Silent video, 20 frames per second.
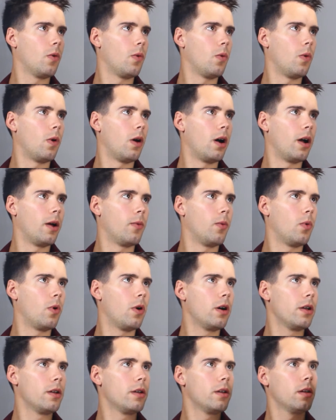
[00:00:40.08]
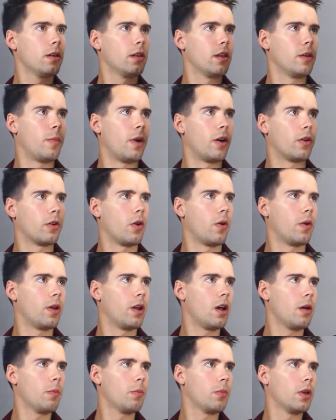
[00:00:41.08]
y1, amount going
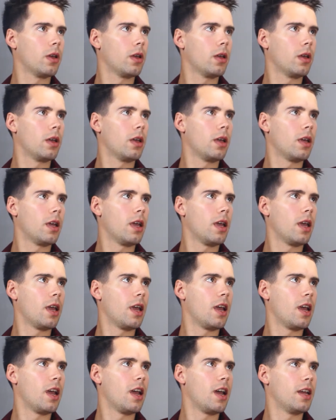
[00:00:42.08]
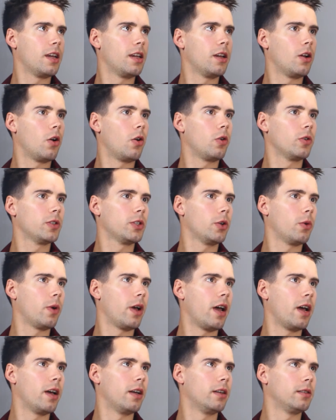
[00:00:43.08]
up, and it also
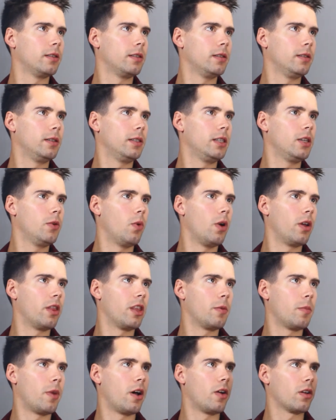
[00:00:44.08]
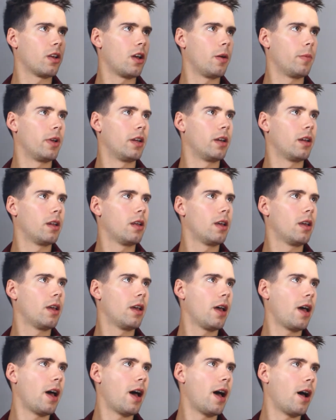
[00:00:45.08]
has z1, the amount coming
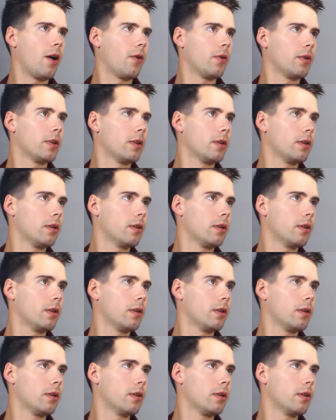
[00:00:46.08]
out.